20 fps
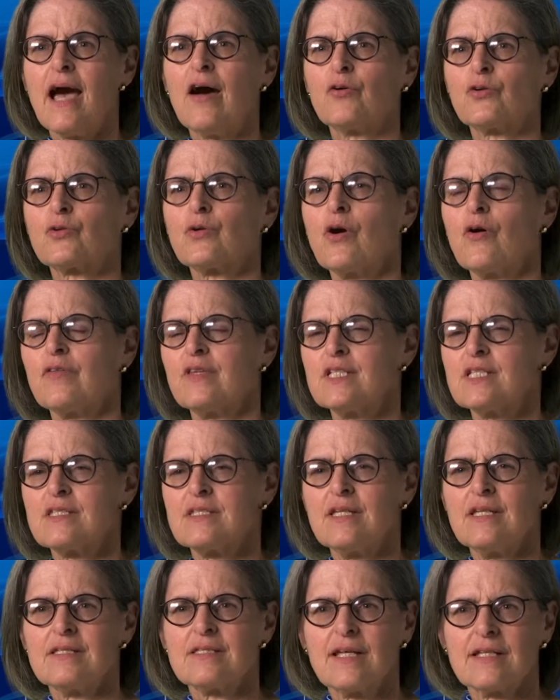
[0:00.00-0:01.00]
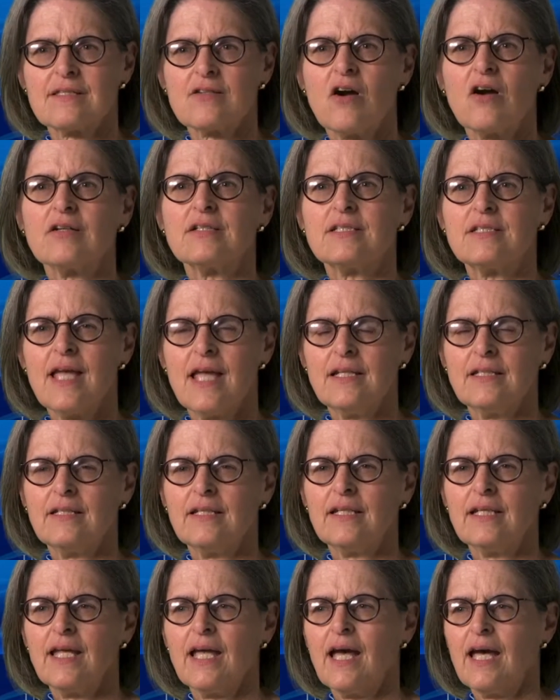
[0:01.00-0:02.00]
outgrow the disease. That's hard data
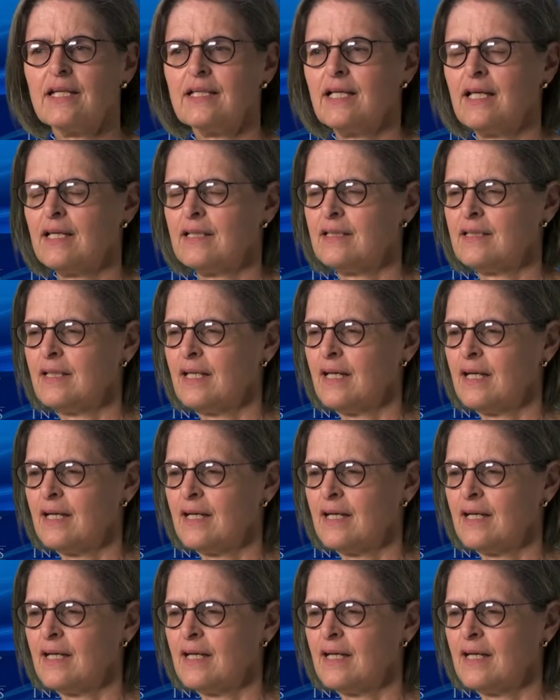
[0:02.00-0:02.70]
to get. And